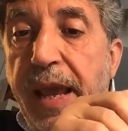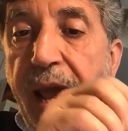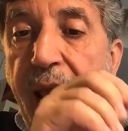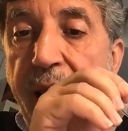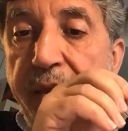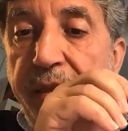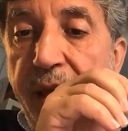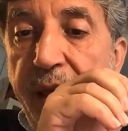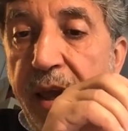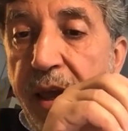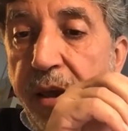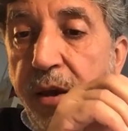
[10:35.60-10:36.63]
and the
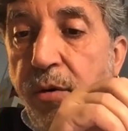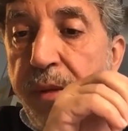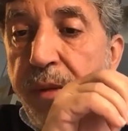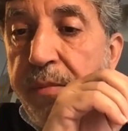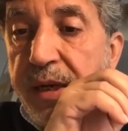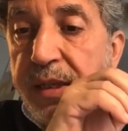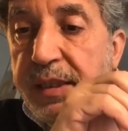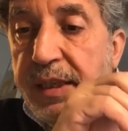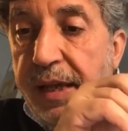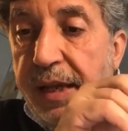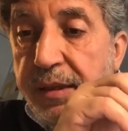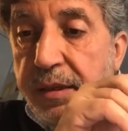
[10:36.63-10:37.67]
EU member
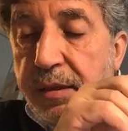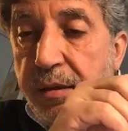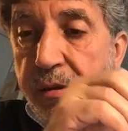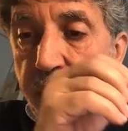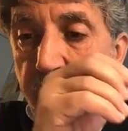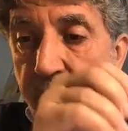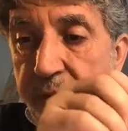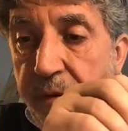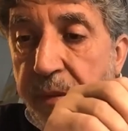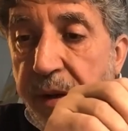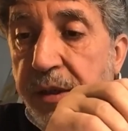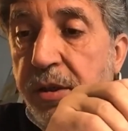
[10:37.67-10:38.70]
states
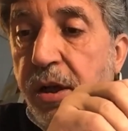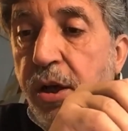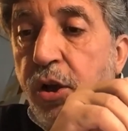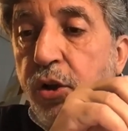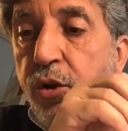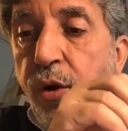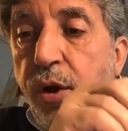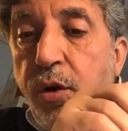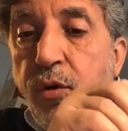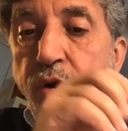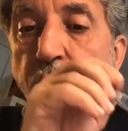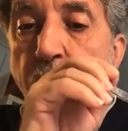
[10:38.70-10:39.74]
governments to
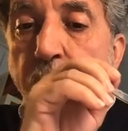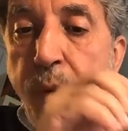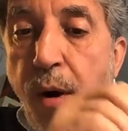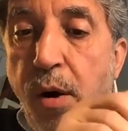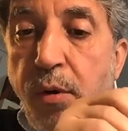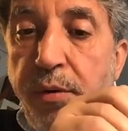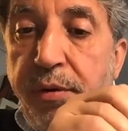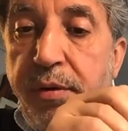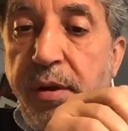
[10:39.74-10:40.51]
use both